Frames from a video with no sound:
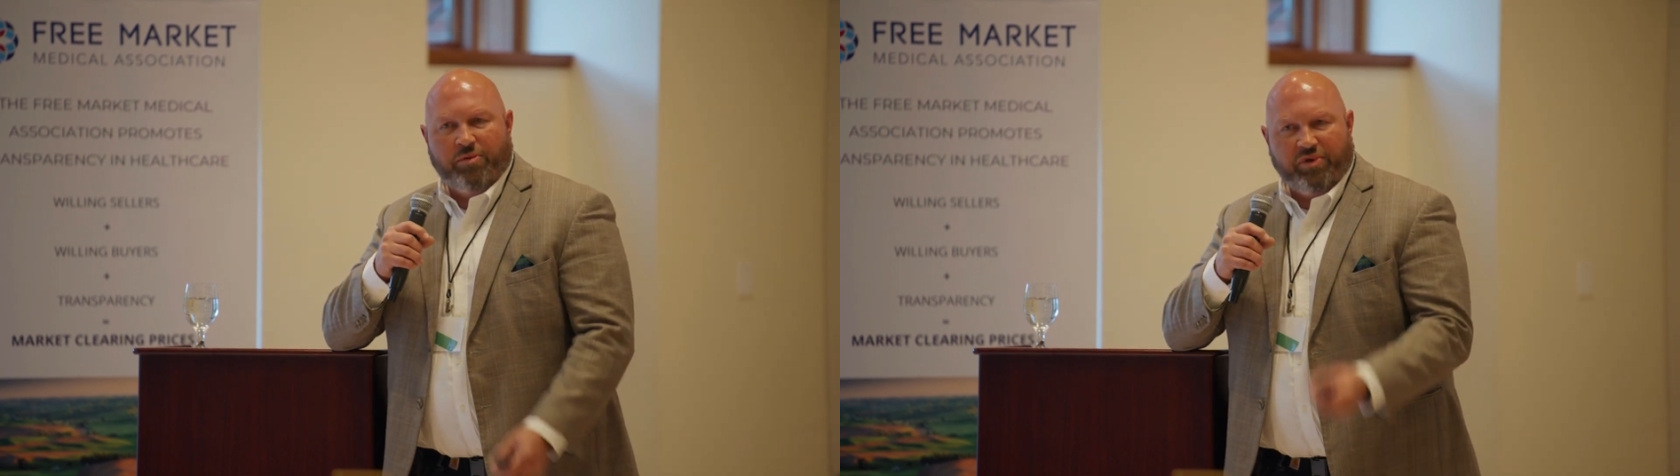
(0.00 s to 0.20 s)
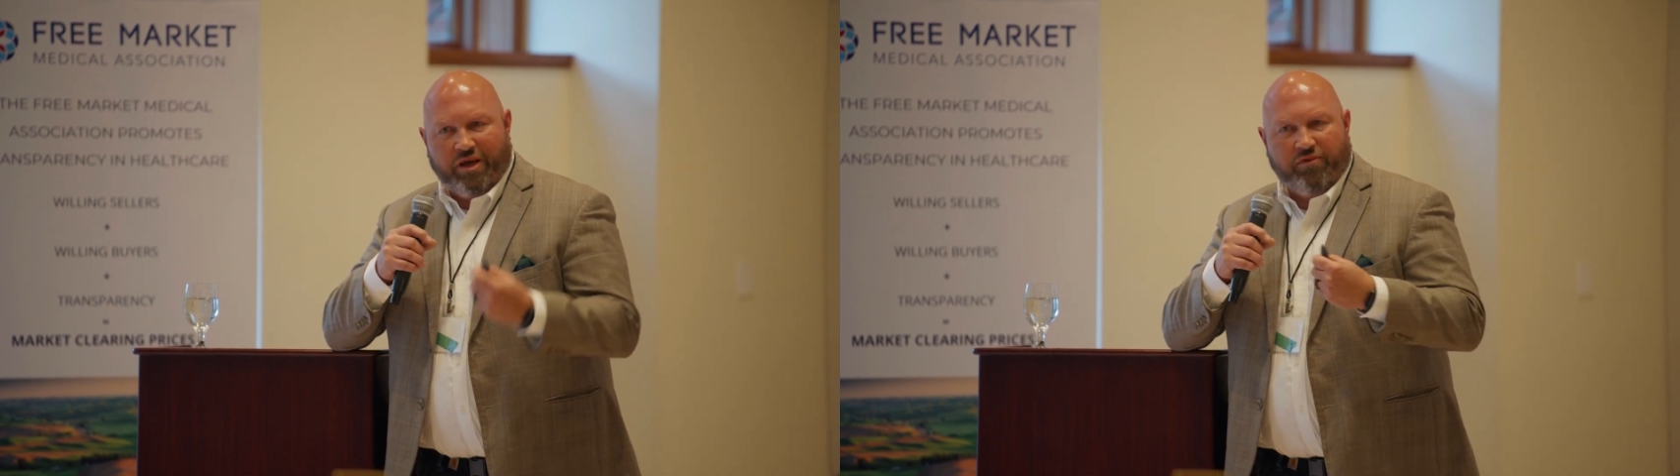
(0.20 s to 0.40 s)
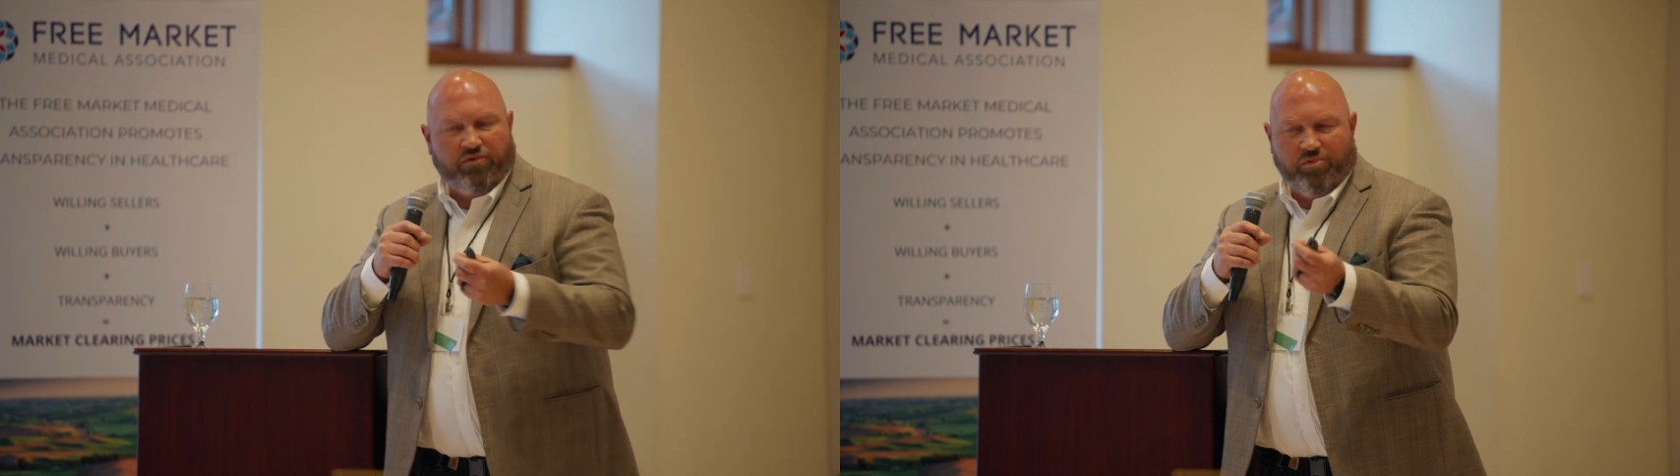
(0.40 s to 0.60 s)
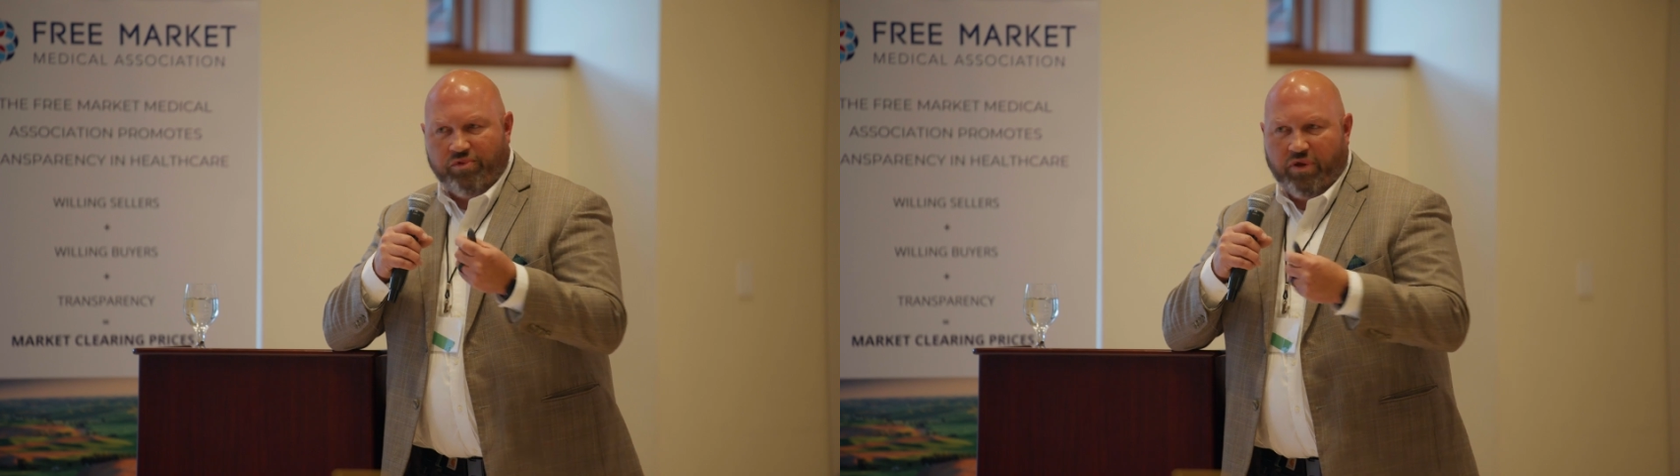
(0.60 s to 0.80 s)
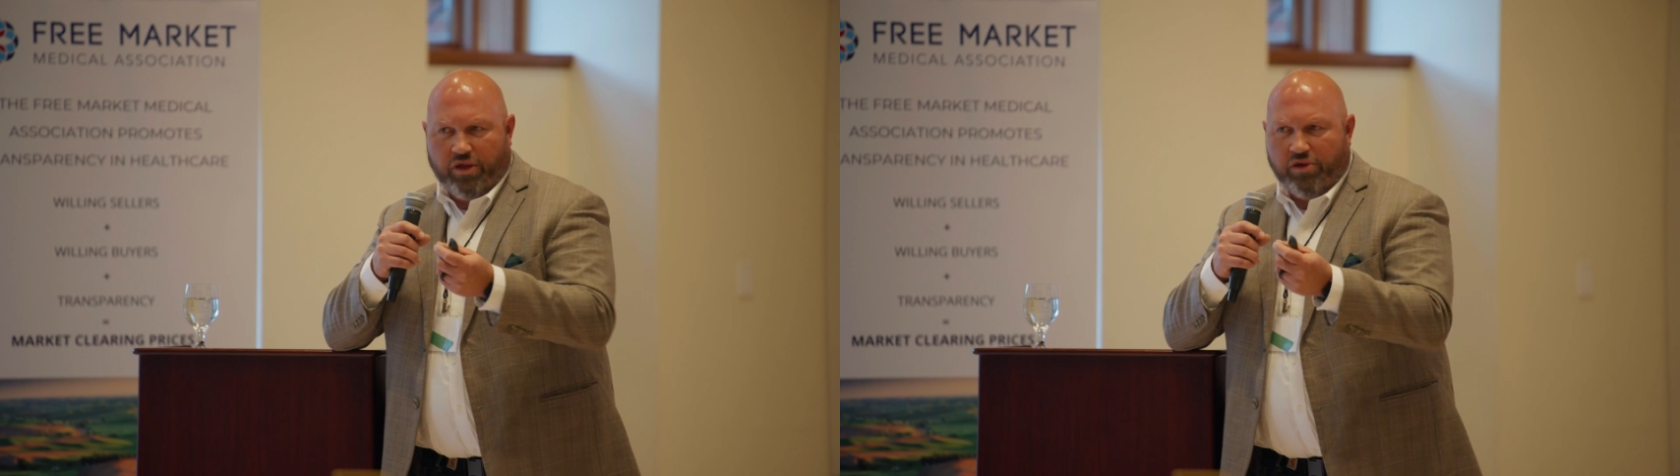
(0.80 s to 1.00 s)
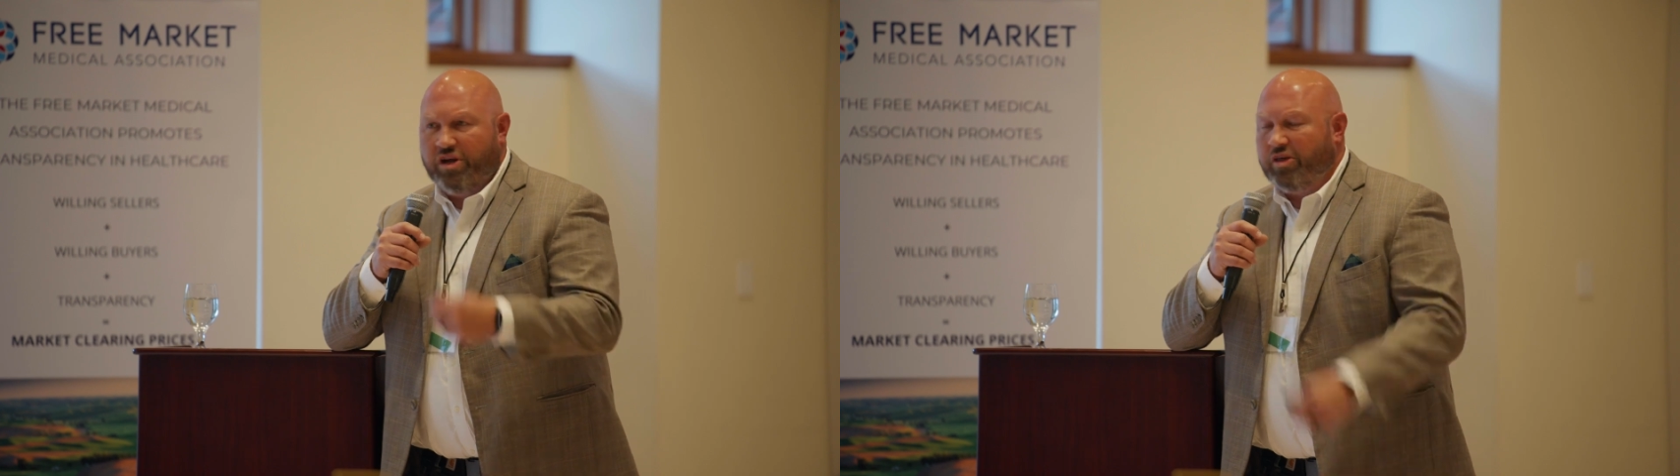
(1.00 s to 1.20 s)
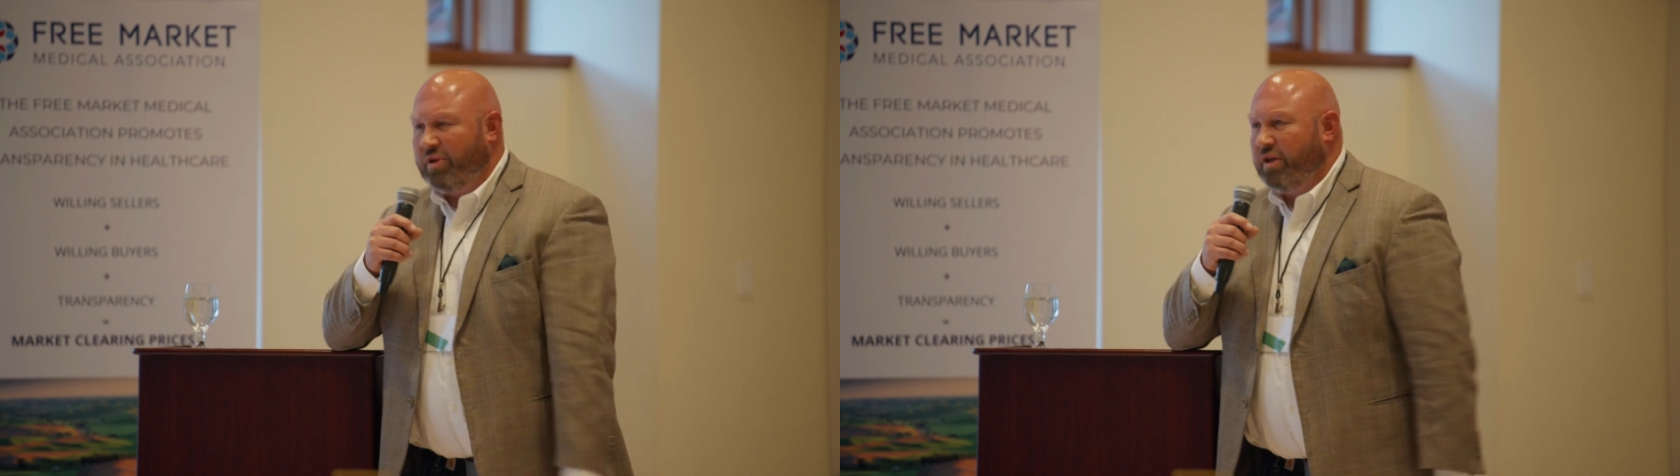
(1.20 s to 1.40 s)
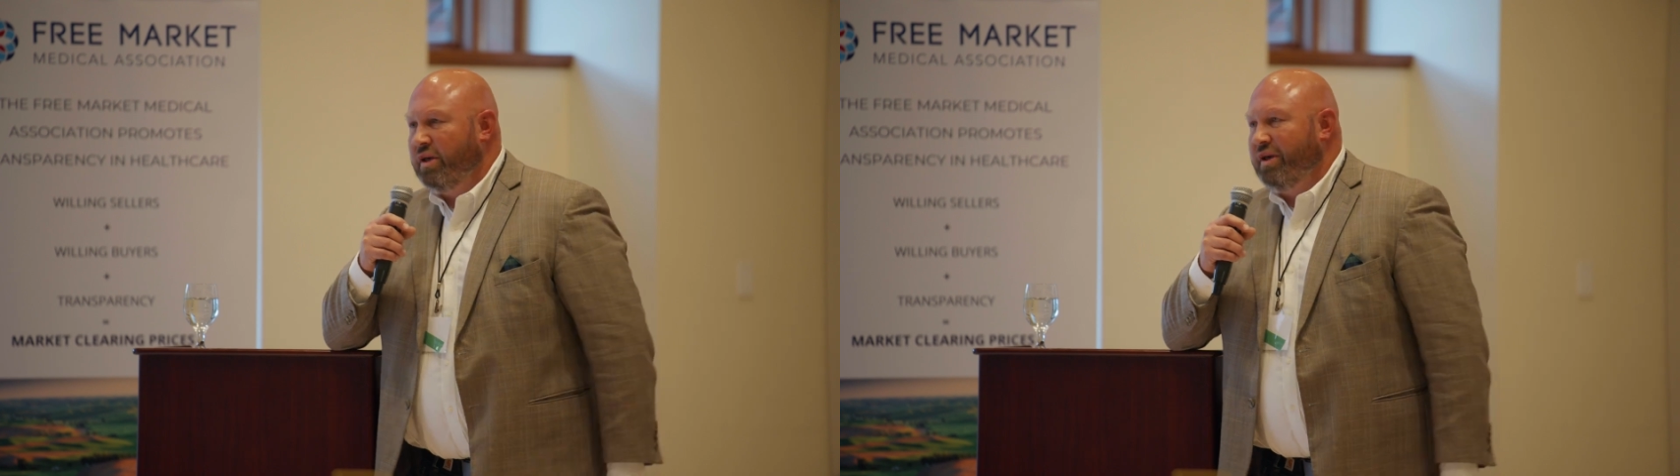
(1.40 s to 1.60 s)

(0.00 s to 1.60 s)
something out from underneath me.